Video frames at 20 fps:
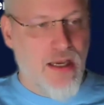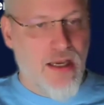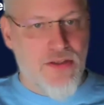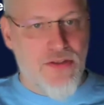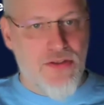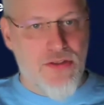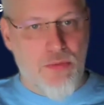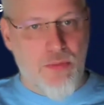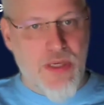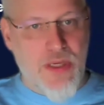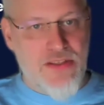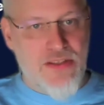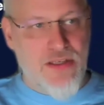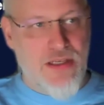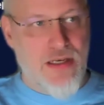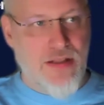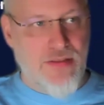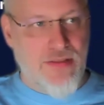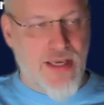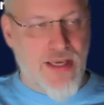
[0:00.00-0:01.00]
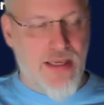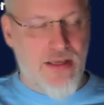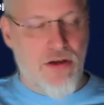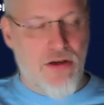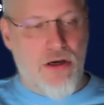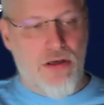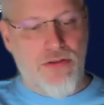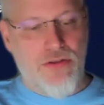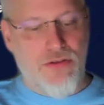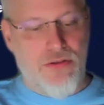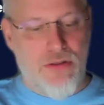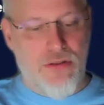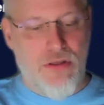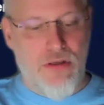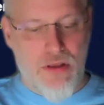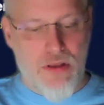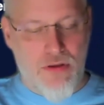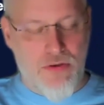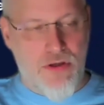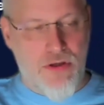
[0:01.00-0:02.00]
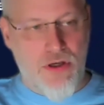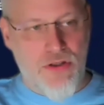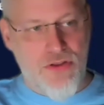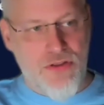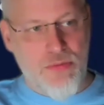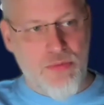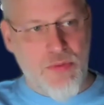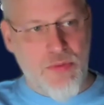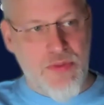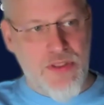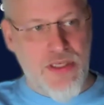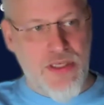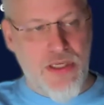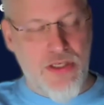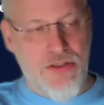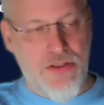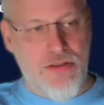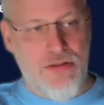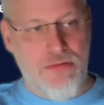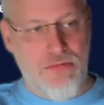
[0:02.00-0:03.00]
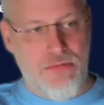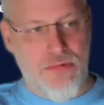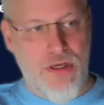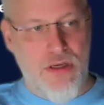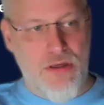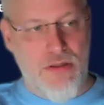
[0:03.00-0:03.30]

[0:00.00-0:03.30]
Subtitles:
So basically, they got cost optimization